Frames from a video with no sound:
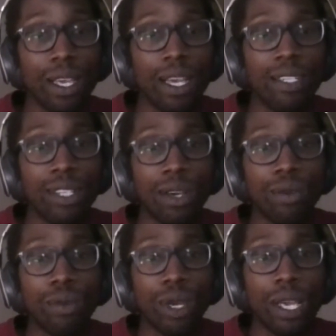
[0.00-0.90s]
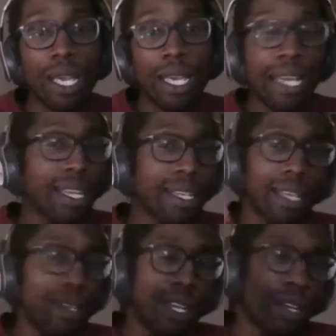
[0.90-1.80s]
And so, and it,
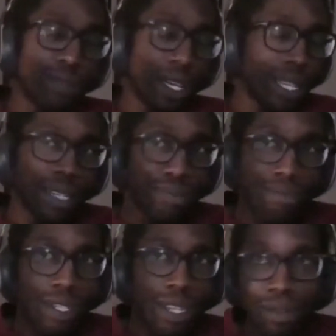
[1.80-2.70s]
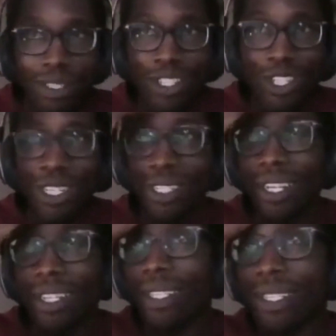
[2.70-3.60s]
you know, again, you know, there's a
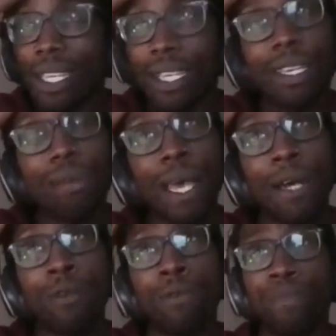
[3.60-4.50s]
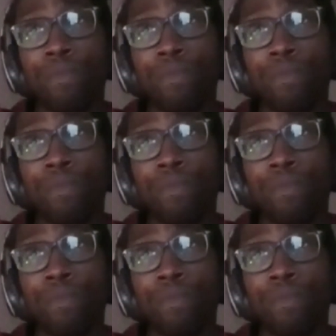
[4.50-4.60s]
geoscientist thinking about,